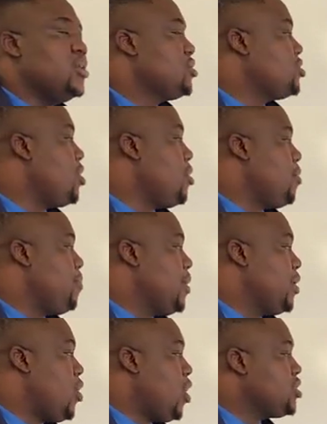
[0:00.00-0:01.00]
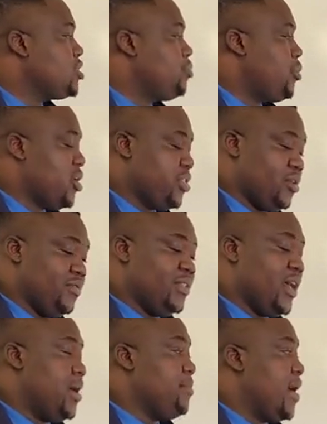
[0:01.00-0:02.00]
So because both of
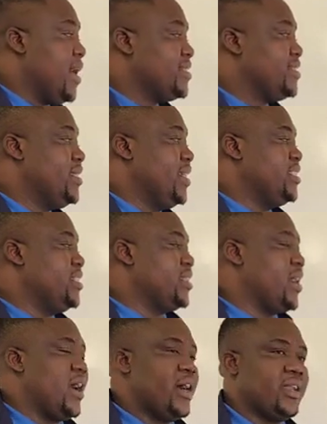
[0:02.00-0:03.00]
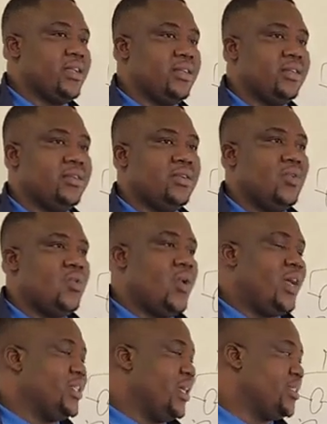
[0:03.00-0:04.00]
them are stationary,
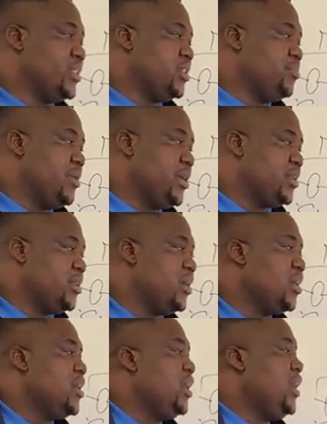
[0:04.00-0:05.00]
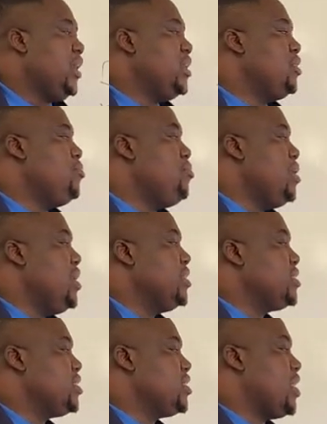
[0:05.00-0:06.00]
what does it mean? It
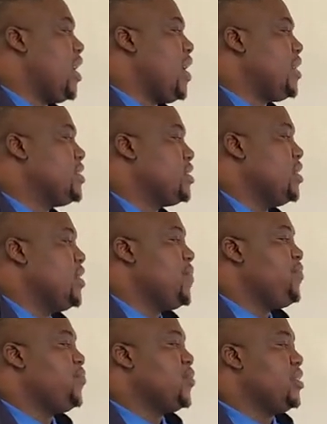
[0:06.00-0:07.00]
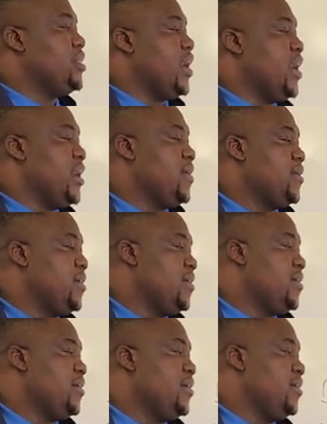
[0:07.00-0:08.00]
means that
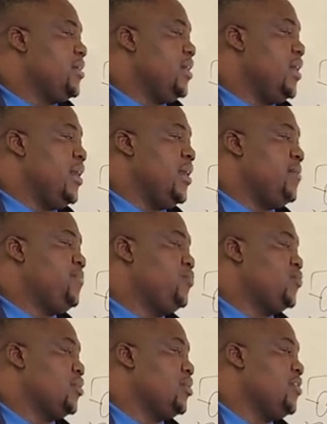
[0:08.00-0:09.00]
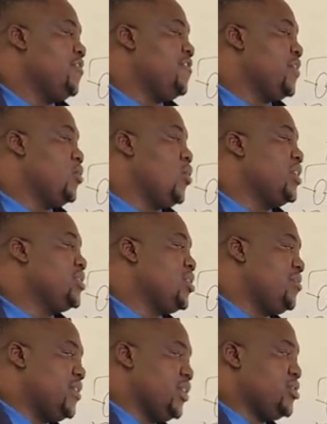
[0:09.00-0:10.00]
the frequency
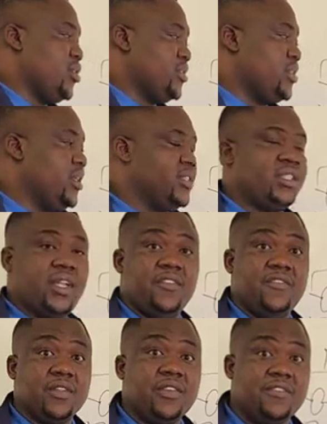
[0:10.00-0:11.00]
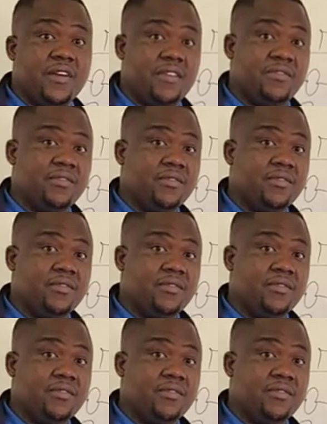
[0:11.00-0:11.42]
of the source is 345.